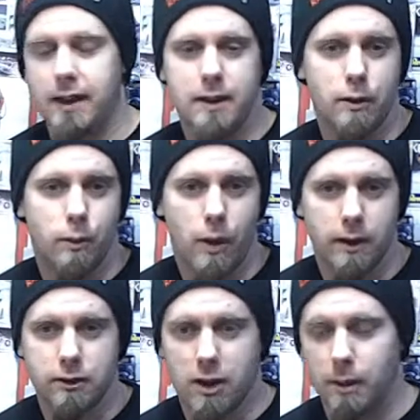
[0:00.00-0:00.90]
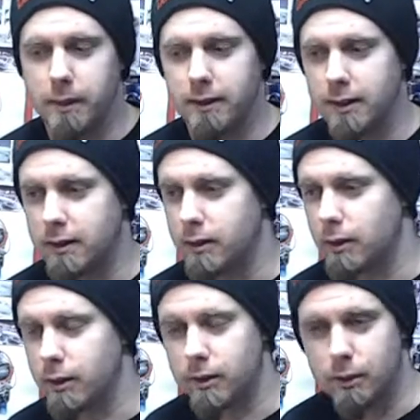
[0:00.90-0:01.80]
You know, one gentleman said, you
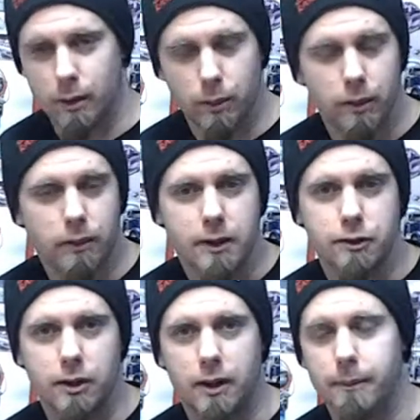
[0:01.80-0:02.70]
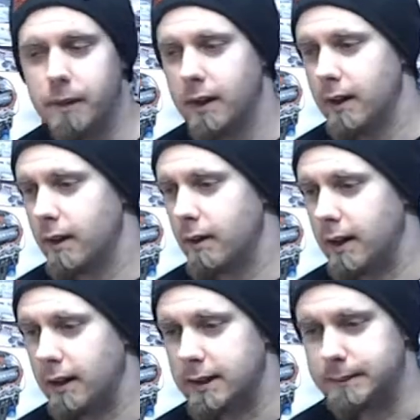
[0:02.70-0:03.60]
know, you're doing a really great job.
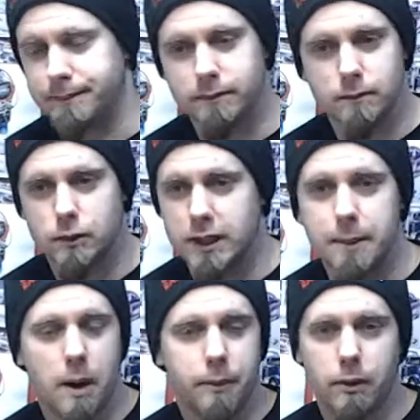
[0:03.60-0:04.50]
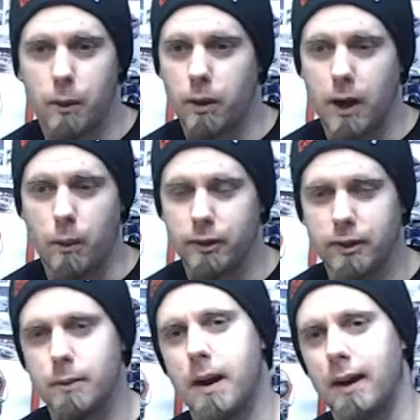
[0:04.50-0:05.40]
Keep up the great work. I want to
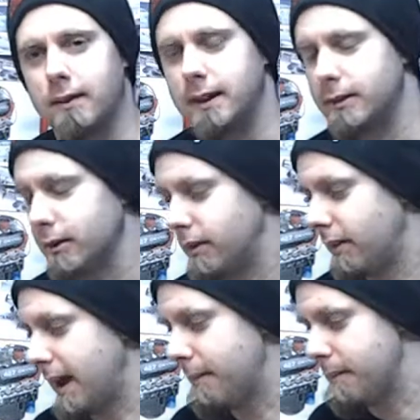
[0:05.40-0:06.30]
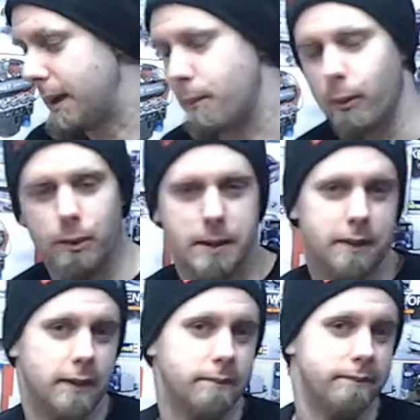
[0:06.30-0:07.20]
see you back, right? So that meant more to
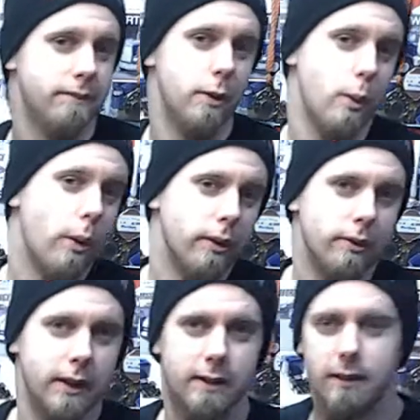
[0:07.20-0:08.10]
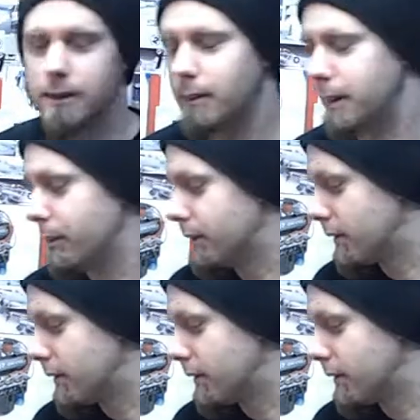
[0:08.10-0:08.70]
me than the awards, right? The people